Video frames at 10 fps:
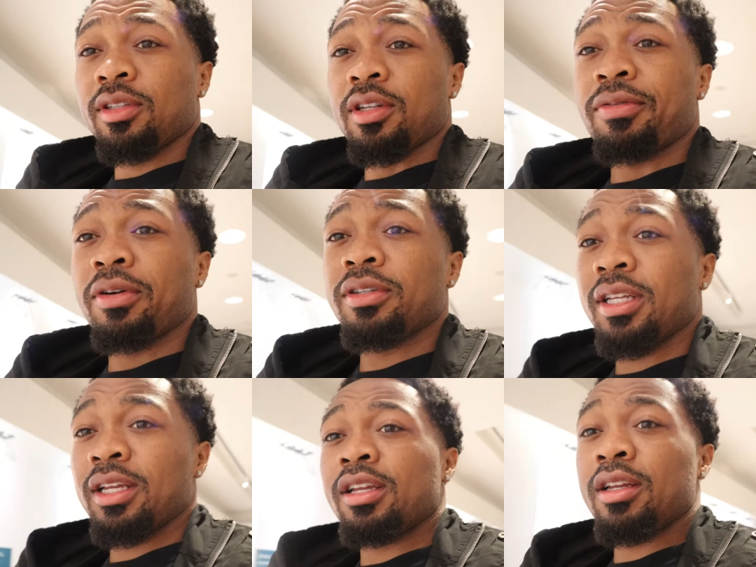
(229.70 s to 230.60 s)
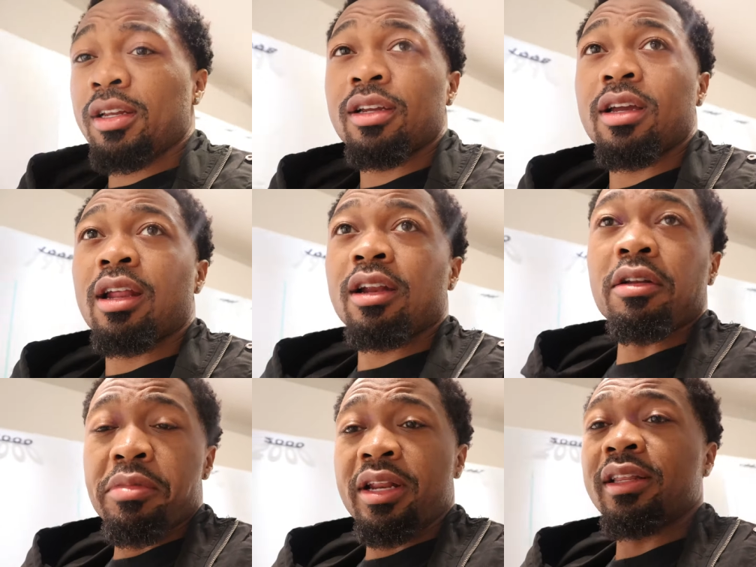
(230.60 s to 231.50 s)
The first thing out of
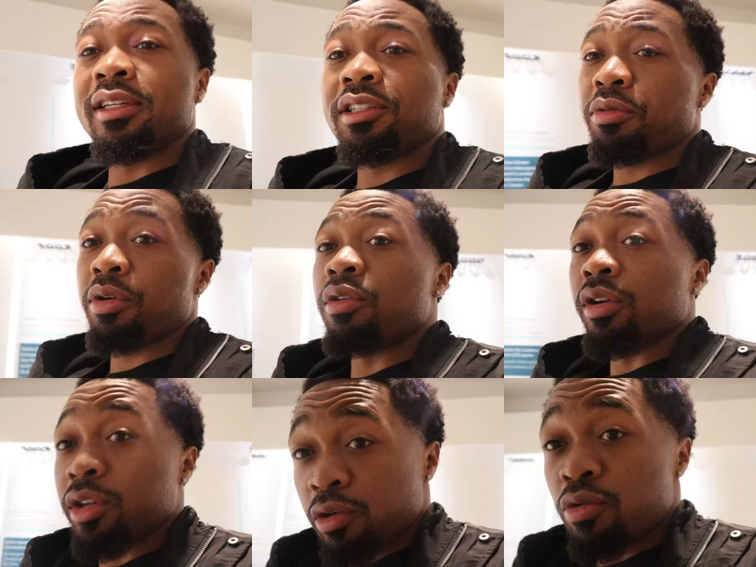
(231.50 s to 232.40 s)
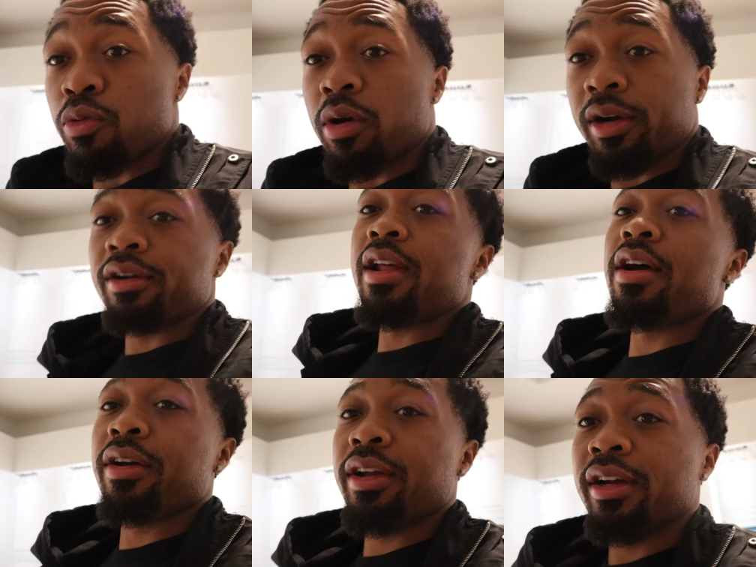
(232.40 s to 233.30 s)
the many things that we're gonna do while they're
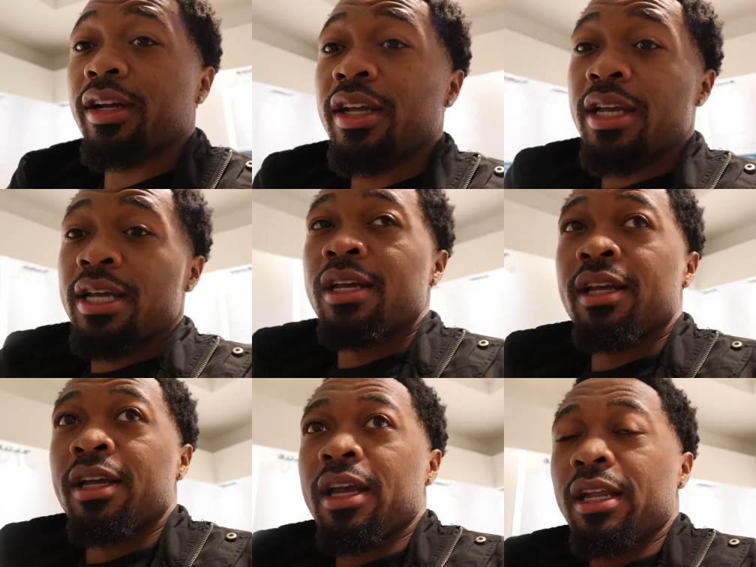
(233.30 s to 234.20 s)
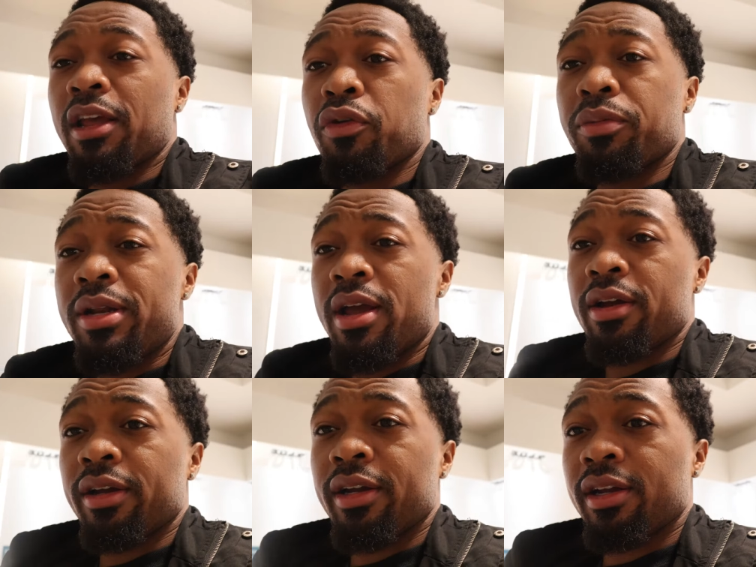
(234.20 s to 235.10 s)
down here and they will be
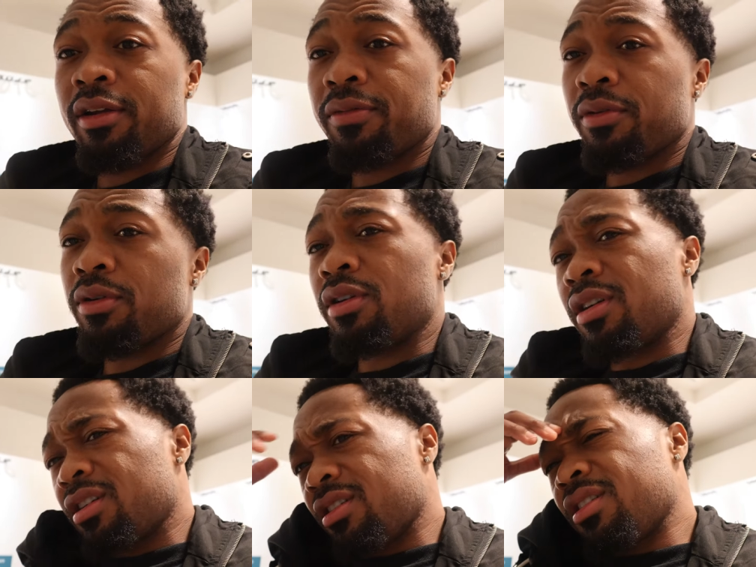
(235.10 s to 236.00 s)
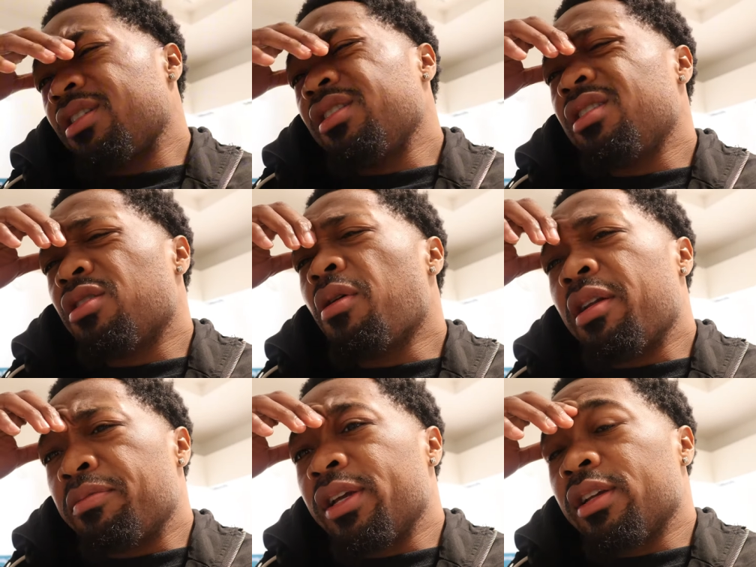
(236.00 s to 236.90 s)
down here for uh,
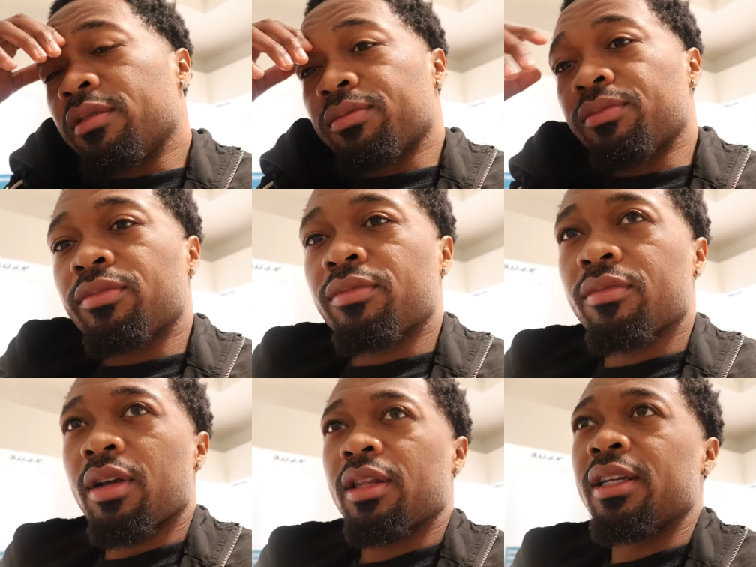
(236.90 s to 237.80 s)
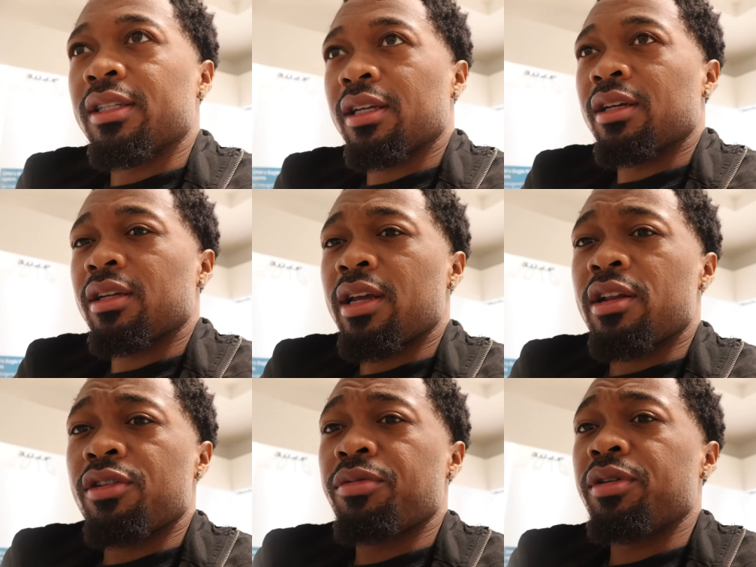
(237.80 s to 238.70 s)
quite a bit. I think to the
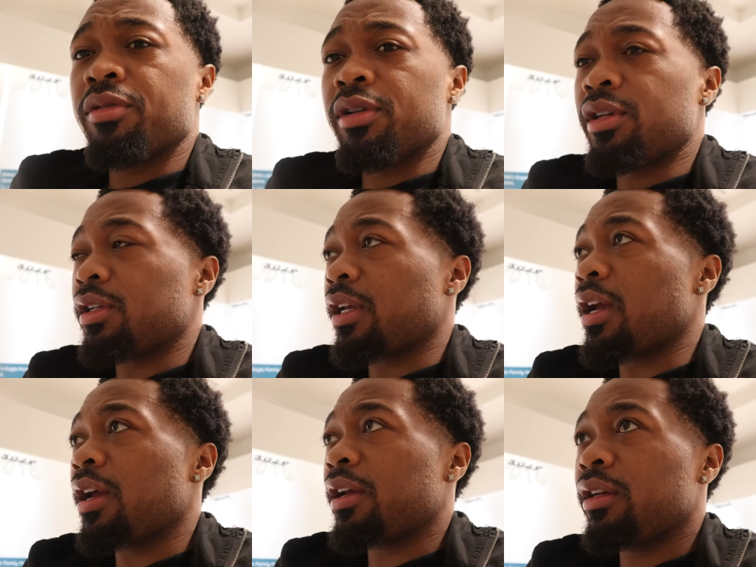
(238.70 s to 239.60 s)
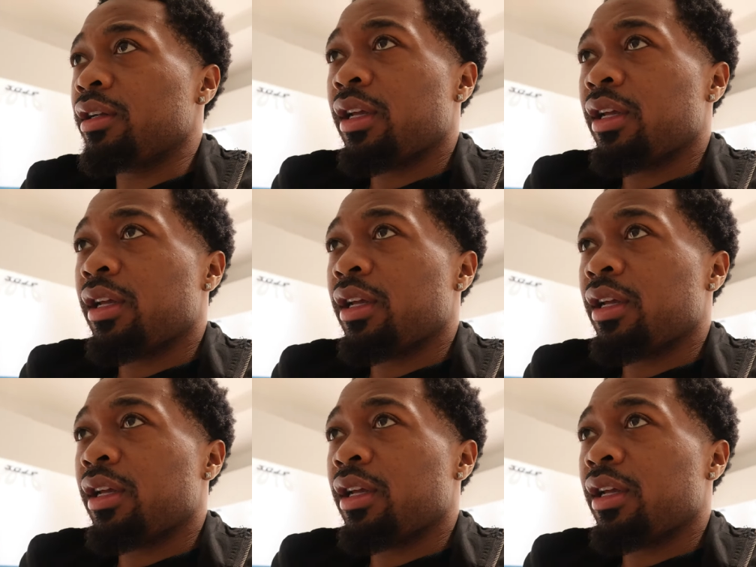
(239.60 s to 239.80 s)
end of the week really. They got here